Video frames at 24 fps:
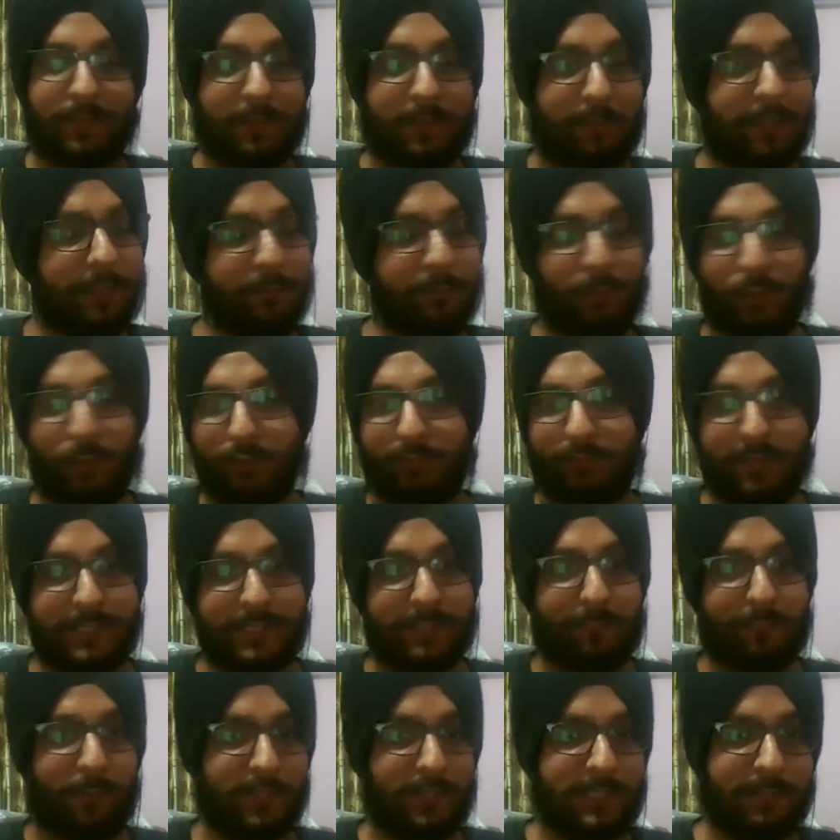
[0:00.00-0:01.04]
In both ways
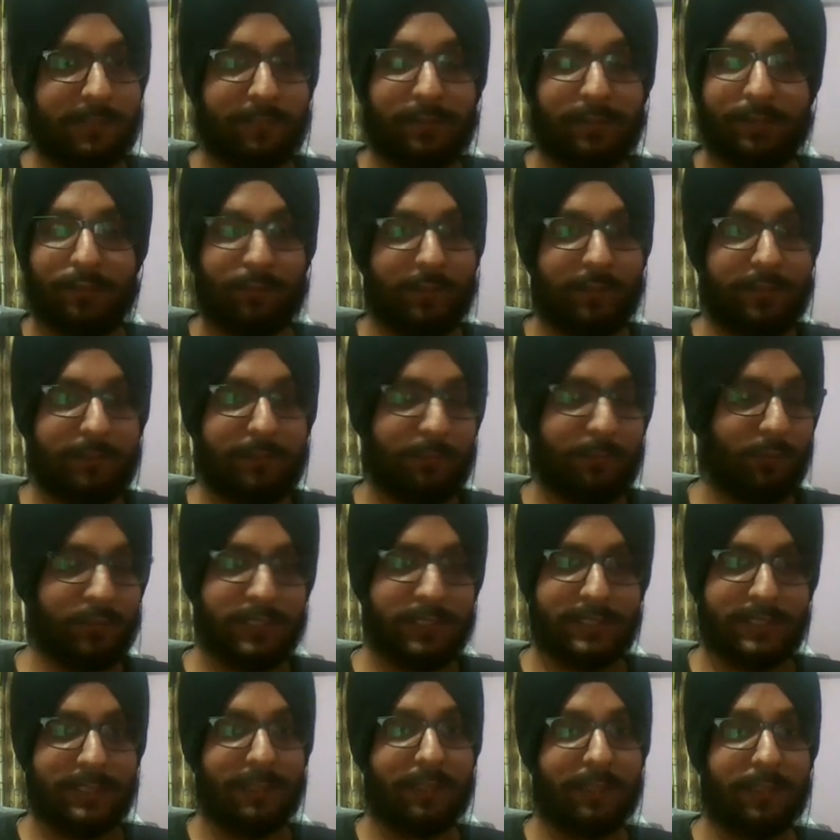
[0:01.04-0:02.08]
is possible. You can approach
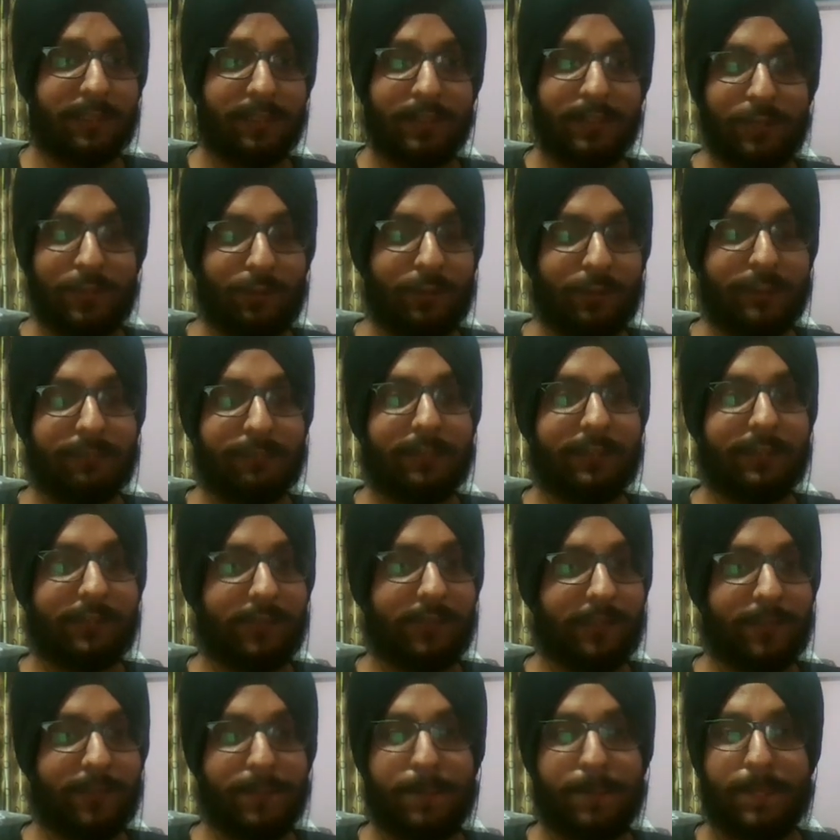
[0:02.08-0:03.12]
a senior who is
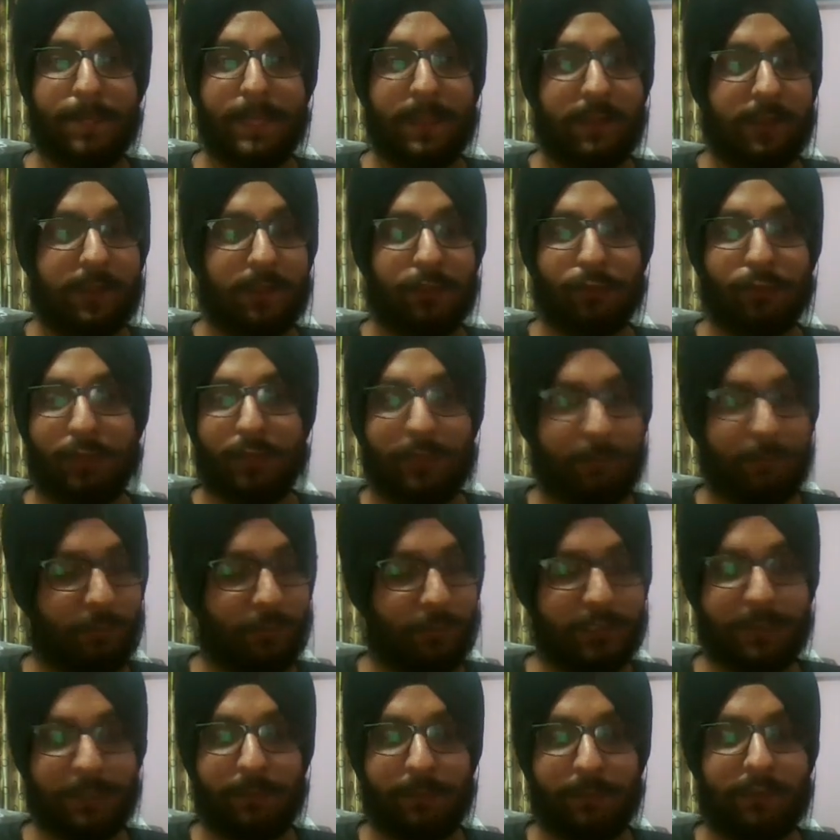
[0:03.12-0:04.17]
working, you can
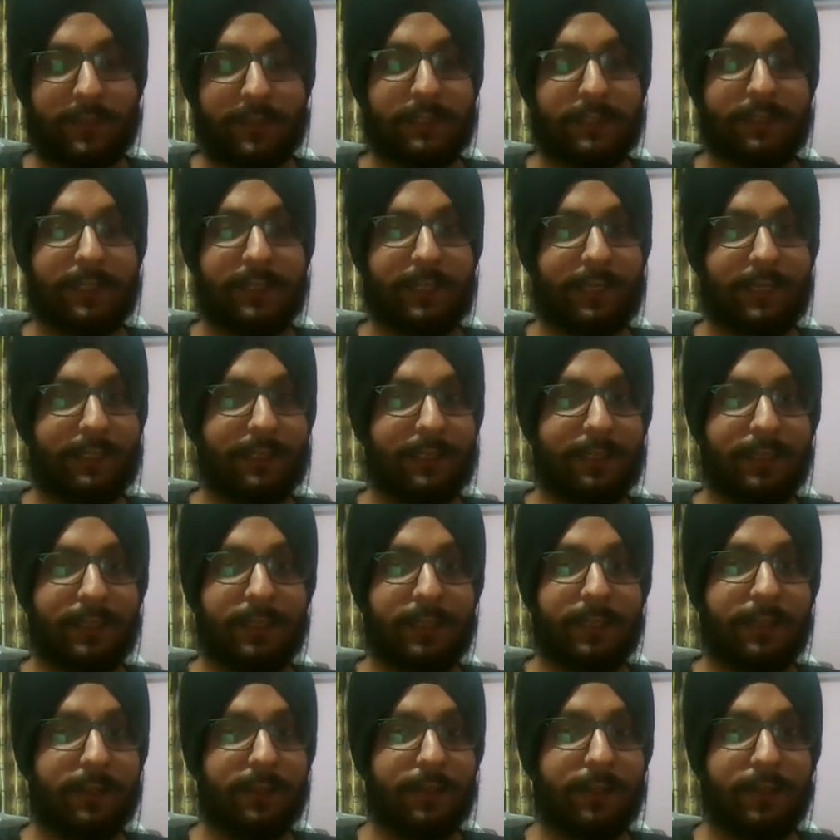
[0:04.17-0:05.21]
approach a professor
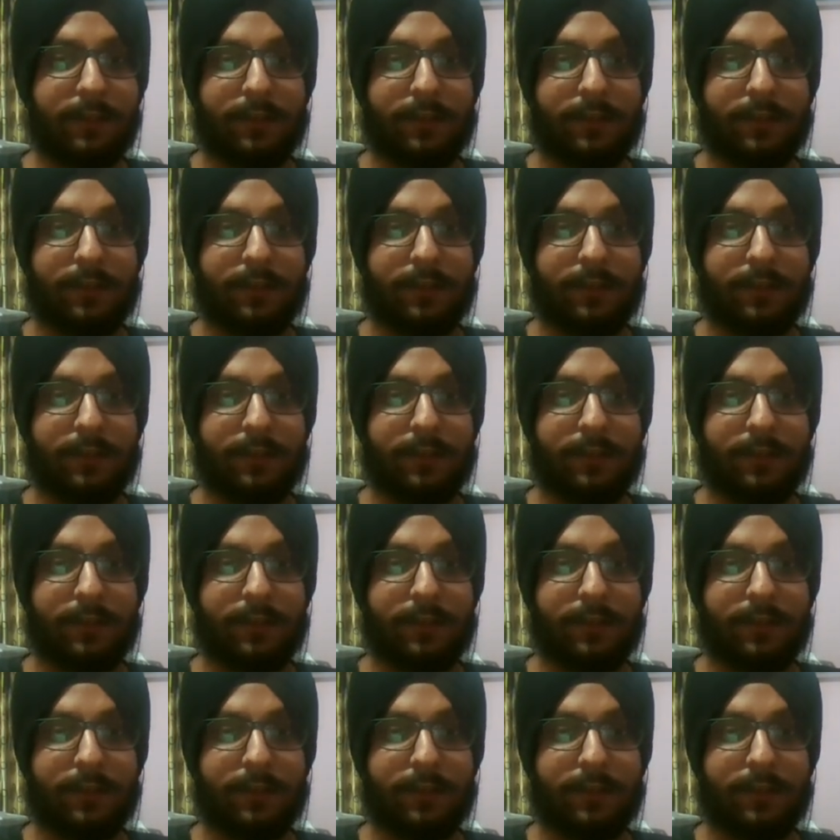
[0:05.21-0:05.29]
directly.